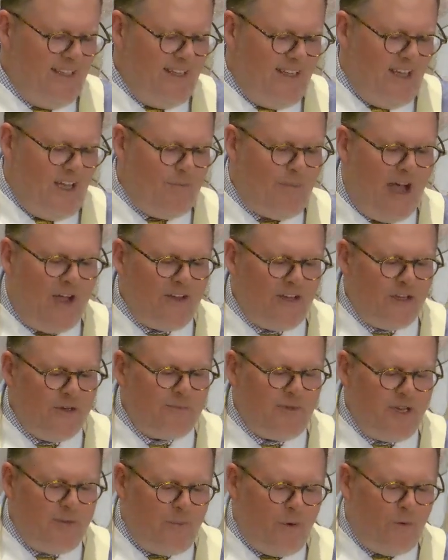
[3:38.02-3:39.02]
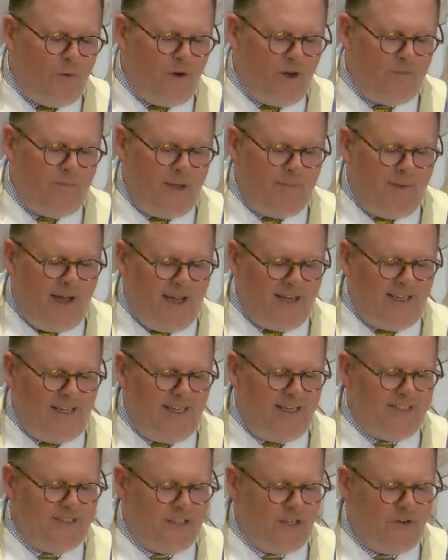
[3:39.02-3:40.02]
About Yom Kippur,
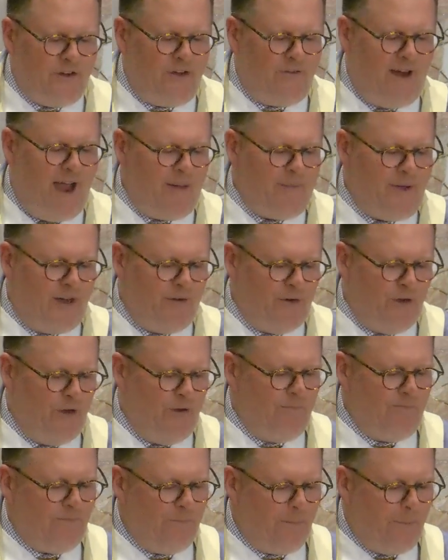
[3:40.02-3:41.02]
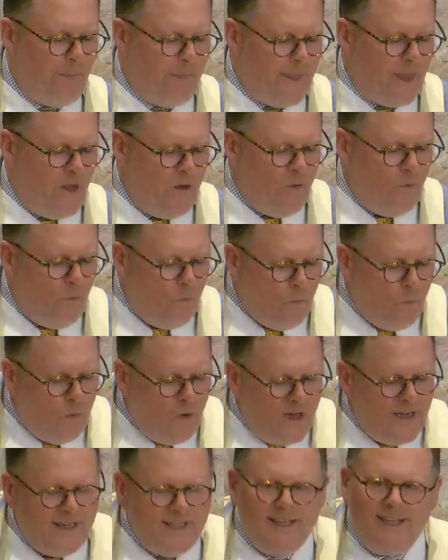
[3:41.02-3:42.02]
Maimonides, the great rabbi, wrote,
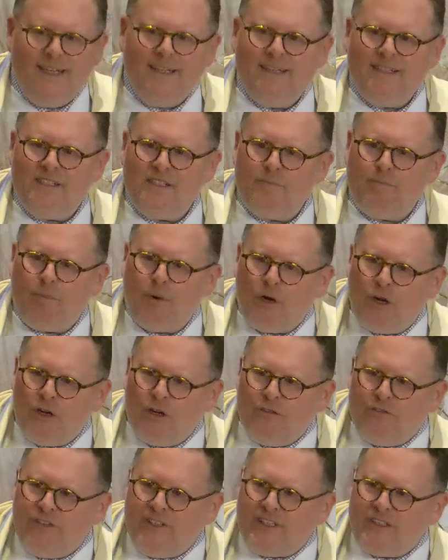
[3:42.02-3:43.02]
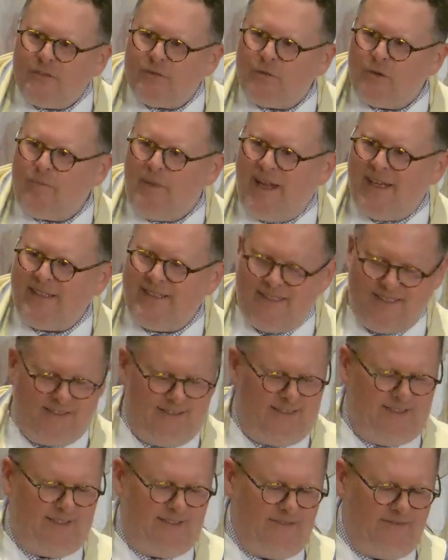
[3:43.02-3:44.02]
"What is perfect
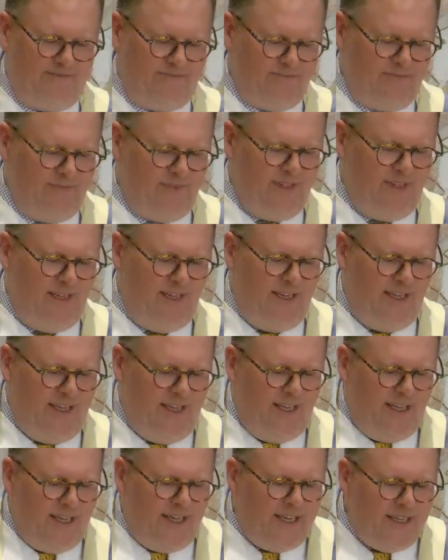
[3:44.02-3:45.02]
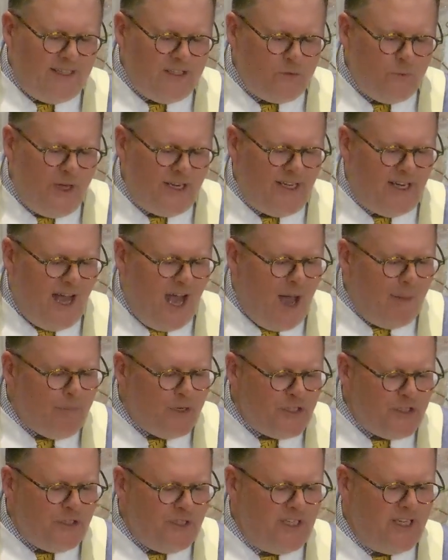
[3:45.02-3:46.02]
repentance? It is when an
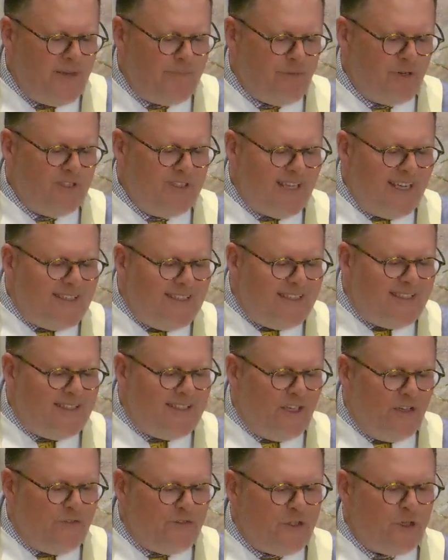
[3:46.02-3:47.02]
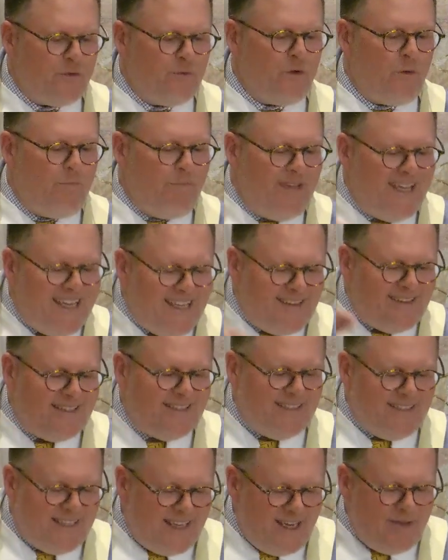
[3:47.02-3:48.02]
opportunity presents itself to repeat the
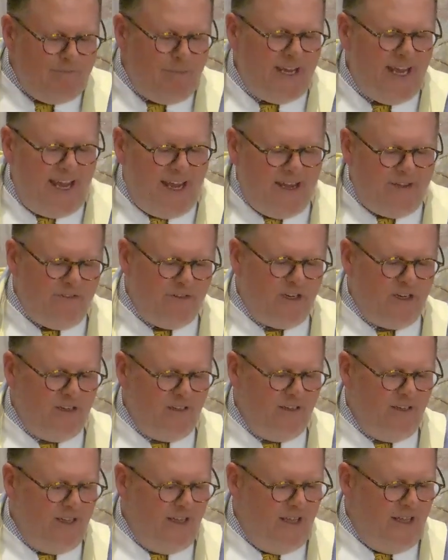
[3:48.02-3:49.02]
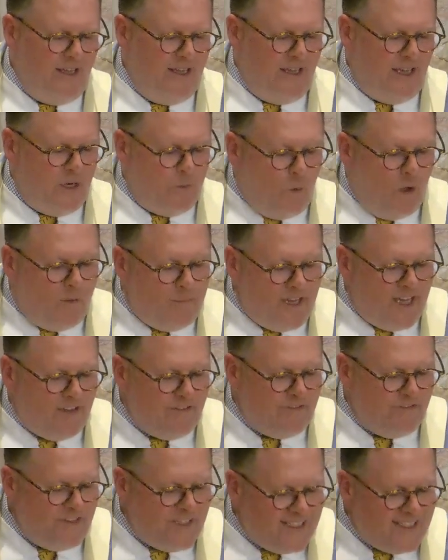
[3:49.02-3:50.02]
same behavior, and while being
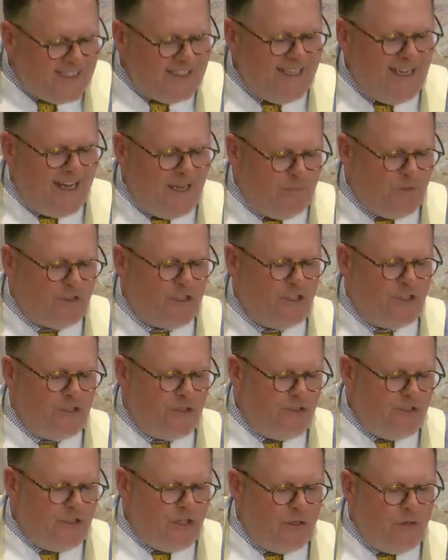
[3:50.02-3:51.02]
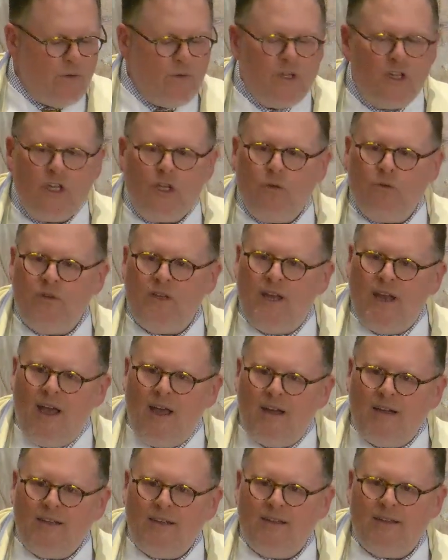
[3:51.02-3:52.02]
physically able to do so, you
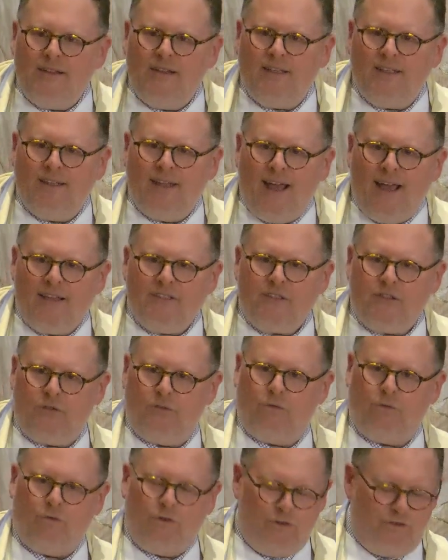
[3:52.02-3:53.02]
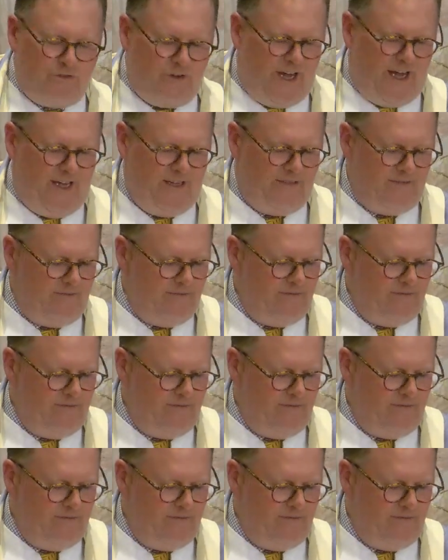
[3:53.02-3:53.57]
nonetheless refrain,